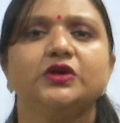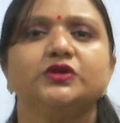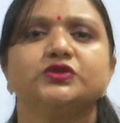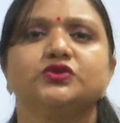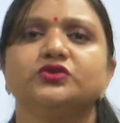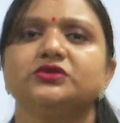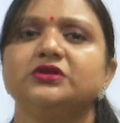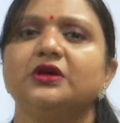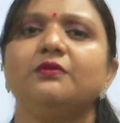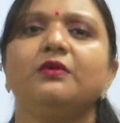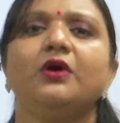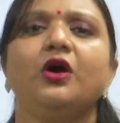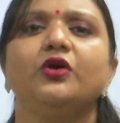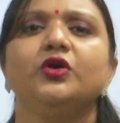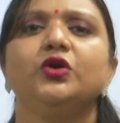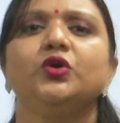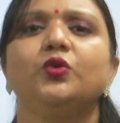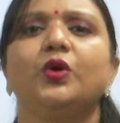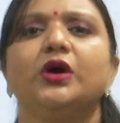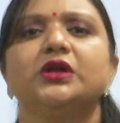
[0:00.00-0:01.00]
So, somehow
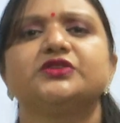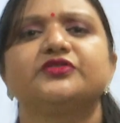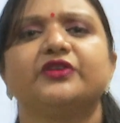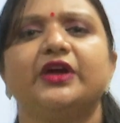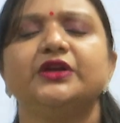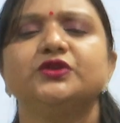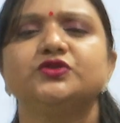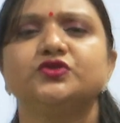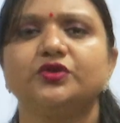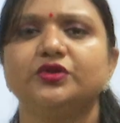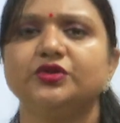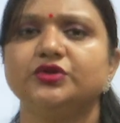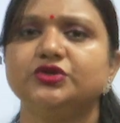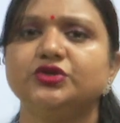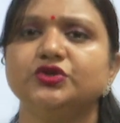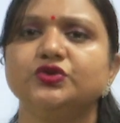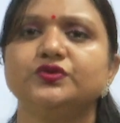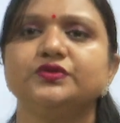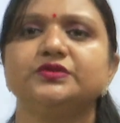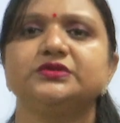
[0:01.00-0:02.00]
you are trying to
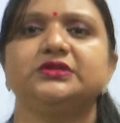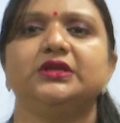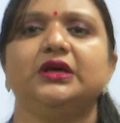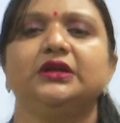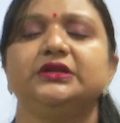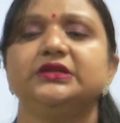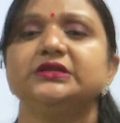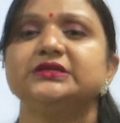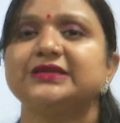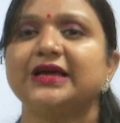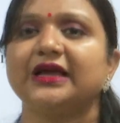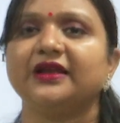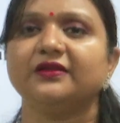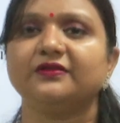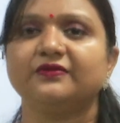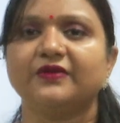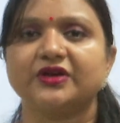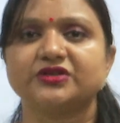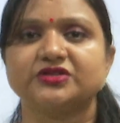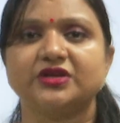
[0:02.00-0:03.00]
reduce the
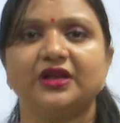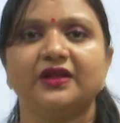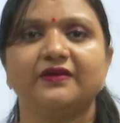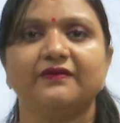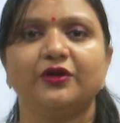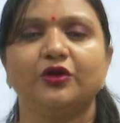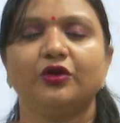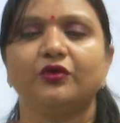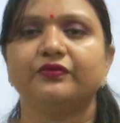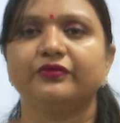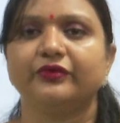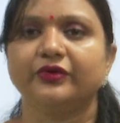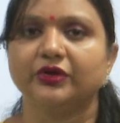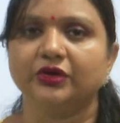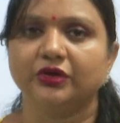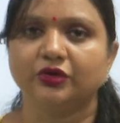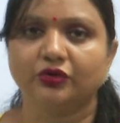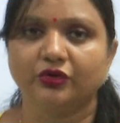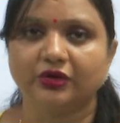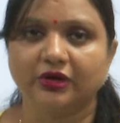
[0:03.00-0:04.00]
dissatisfaction level of uh,
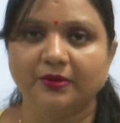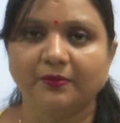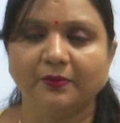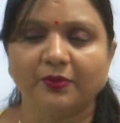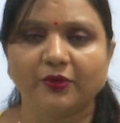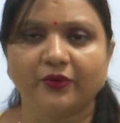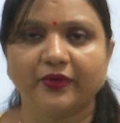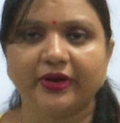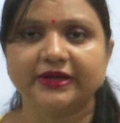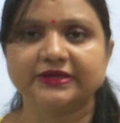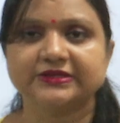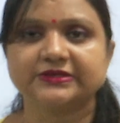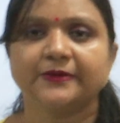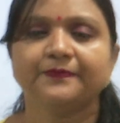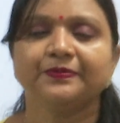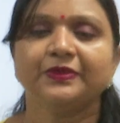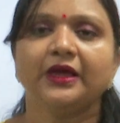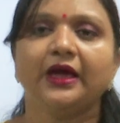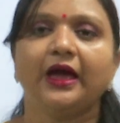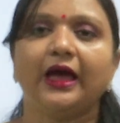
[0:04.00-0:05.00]
your employees
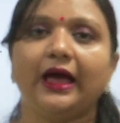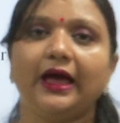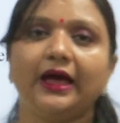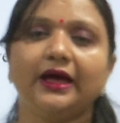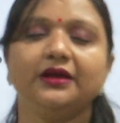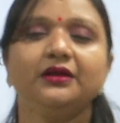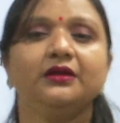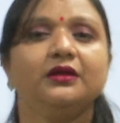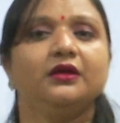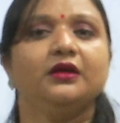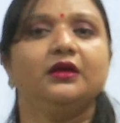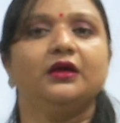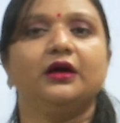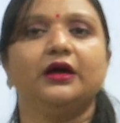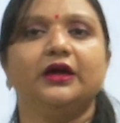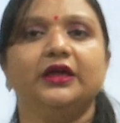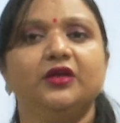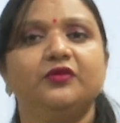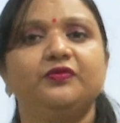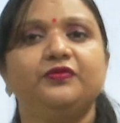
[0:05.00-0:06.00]
and
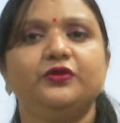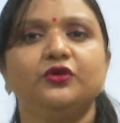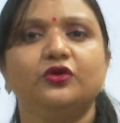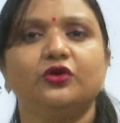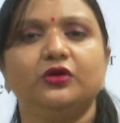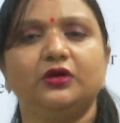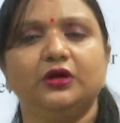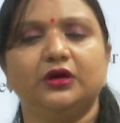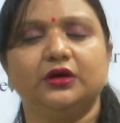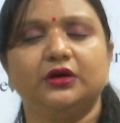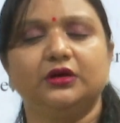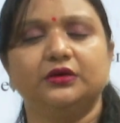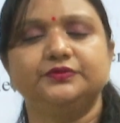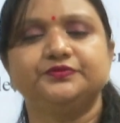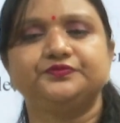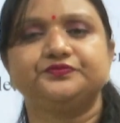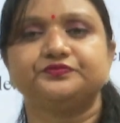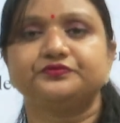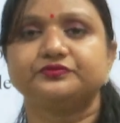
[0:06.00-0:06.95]
uh, if your uh,